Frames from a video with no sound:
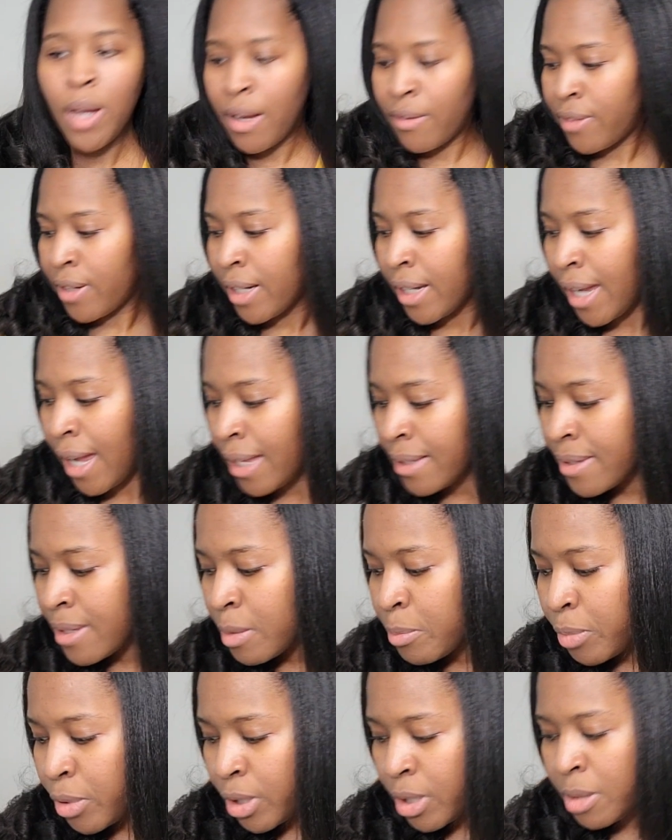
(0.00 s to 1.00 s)
I forgot to
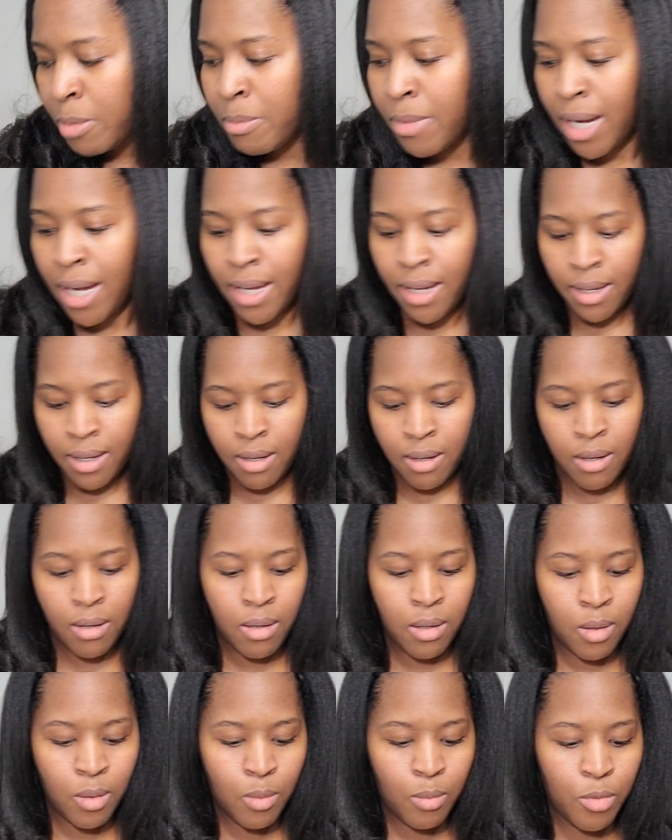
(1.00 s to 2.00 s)
put my
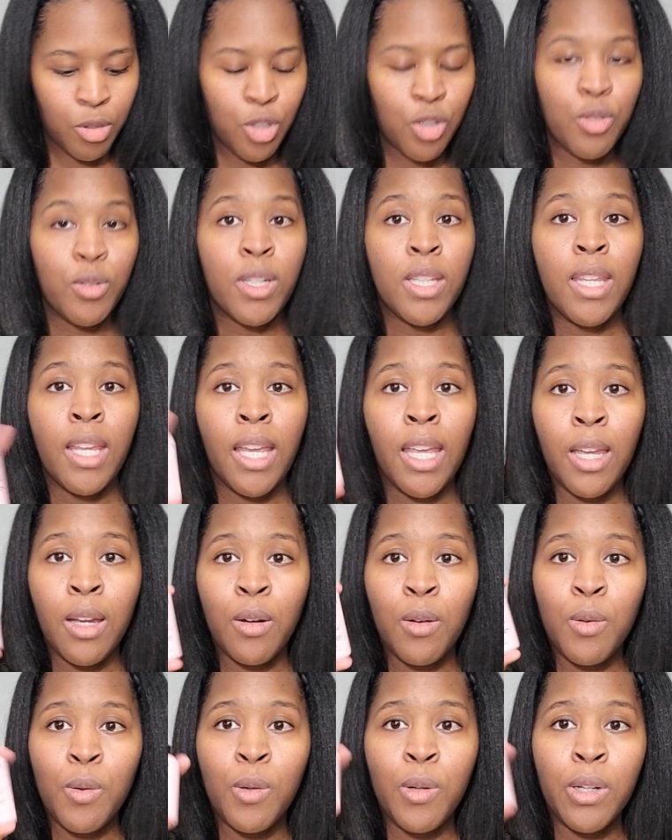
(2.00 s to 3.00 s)
strength hair
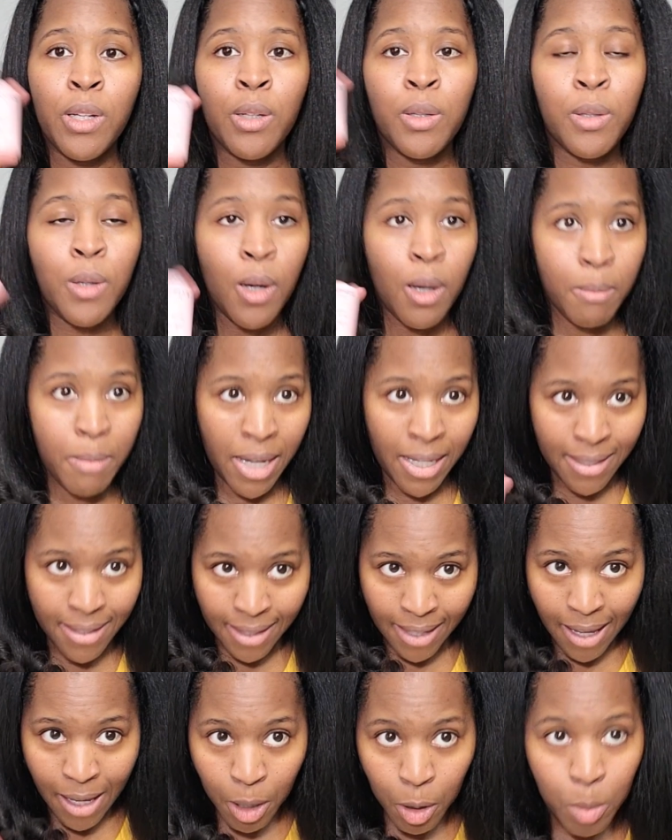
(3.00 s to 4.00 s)
oil on my
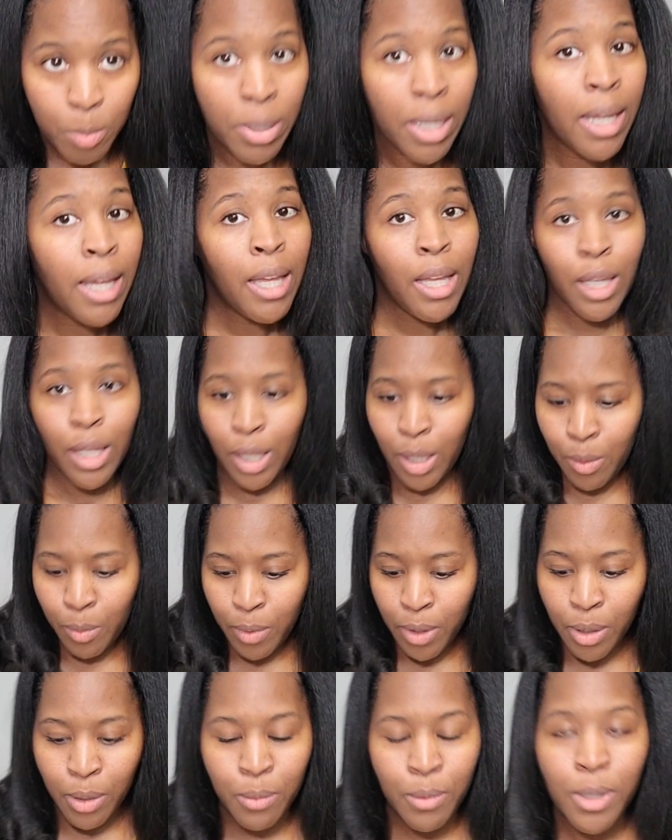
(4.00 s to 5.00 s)
scalp, and we
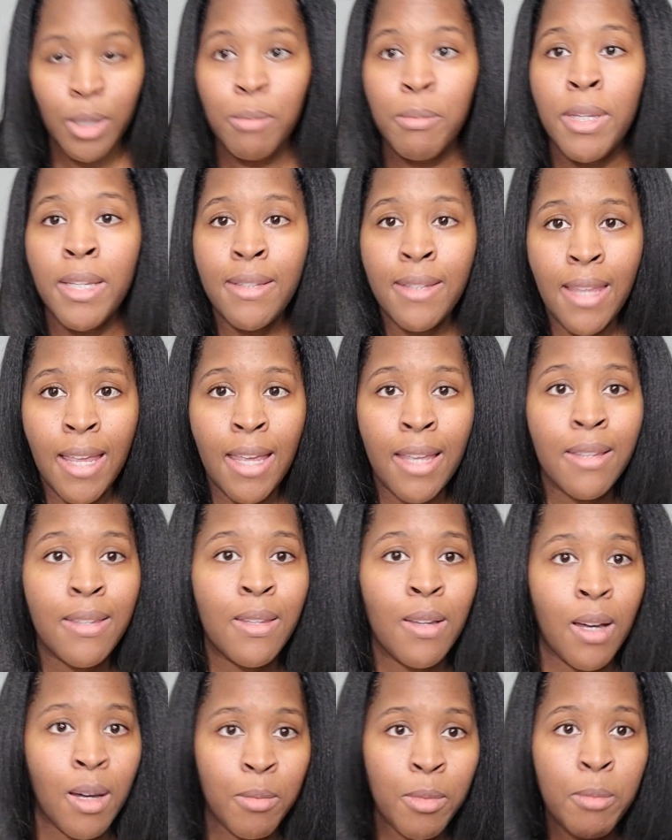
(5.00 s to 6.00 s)
don't want to miss that. So
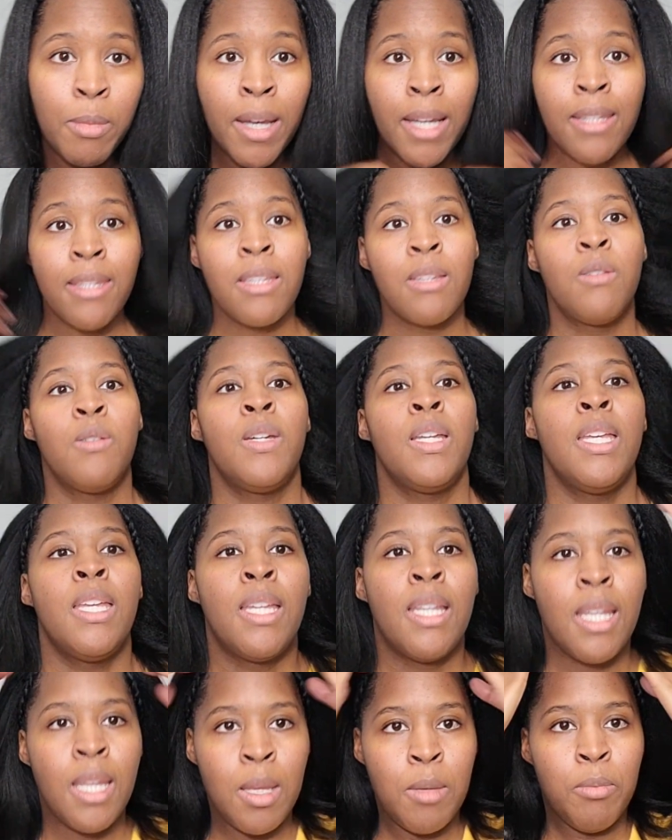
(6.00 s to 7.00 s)
I'm about to go ahead
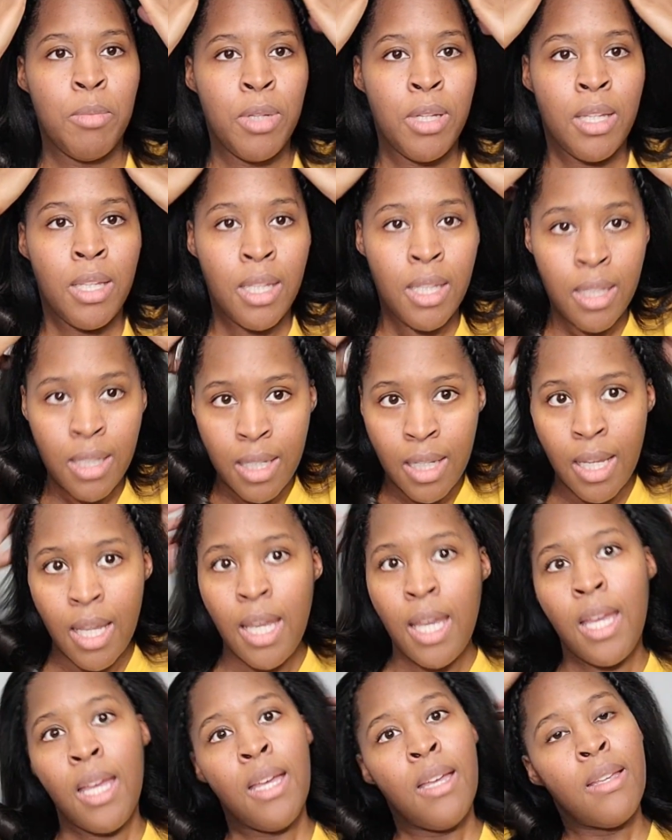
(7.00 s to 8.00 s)
and put
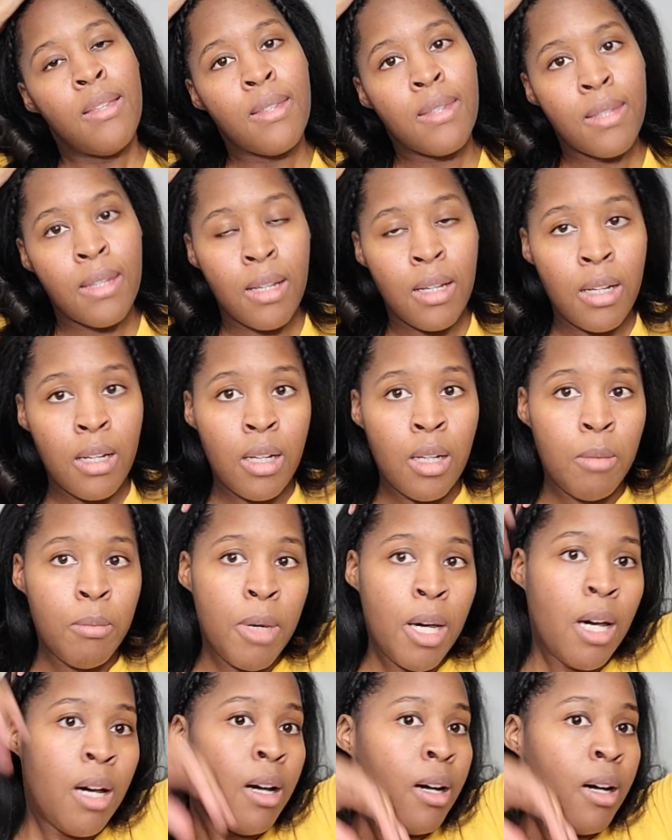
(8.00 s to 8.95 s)
some